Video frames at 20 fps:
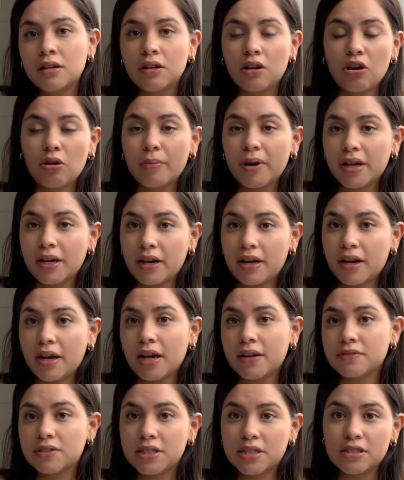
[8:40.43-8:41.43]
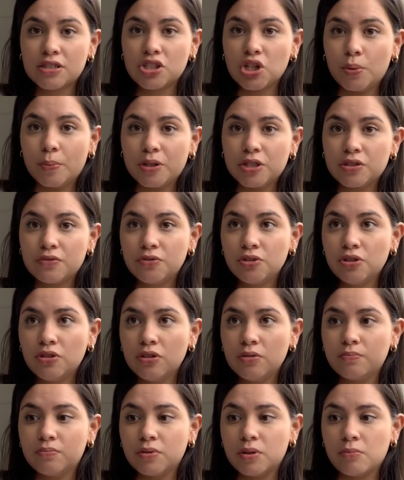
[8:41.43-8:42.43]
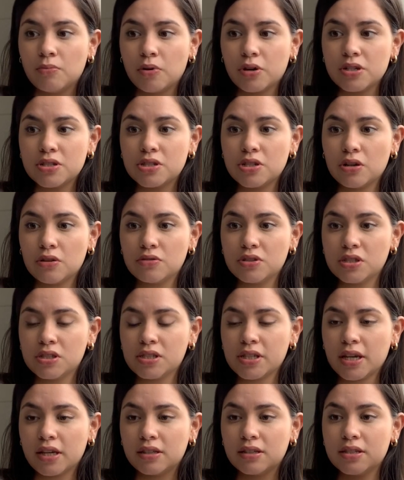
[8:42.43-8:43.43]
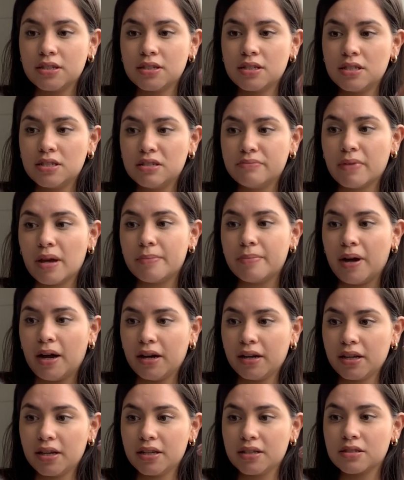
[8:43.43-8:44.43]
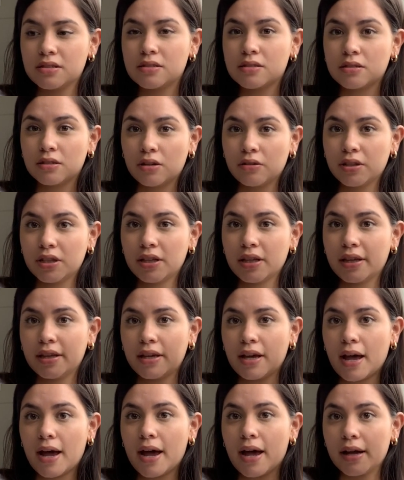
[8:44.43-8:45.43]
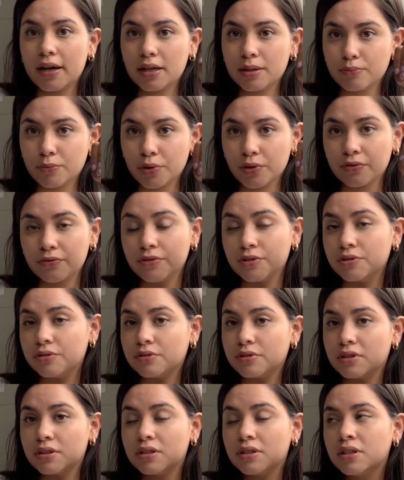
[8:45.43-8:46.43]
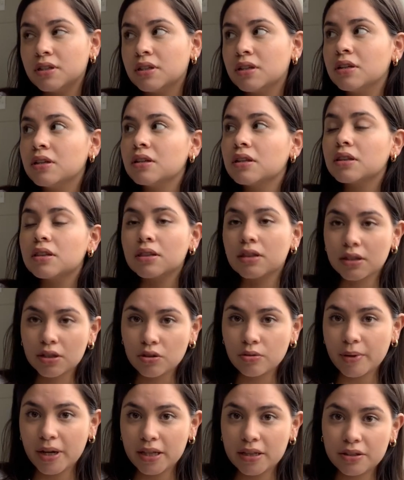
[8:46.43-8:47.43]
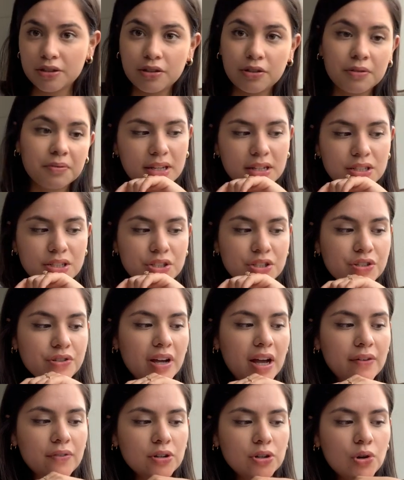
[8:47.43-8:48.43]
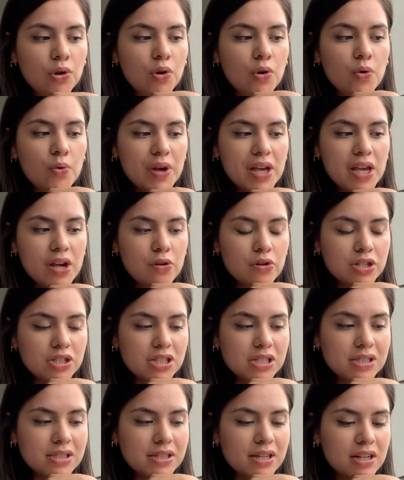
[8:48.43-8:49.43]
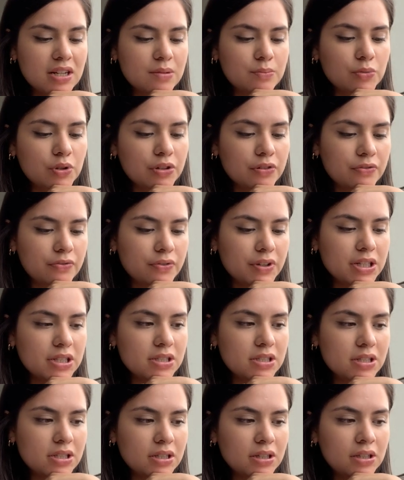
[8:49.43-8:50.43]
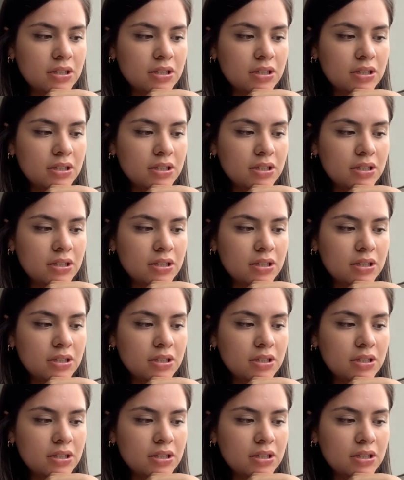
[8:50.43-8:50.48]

oh my God, I have to eat so much food, but more so just like listening to my body and slowly like adding more food little by little. And do you have a goal weight or just getting more fit?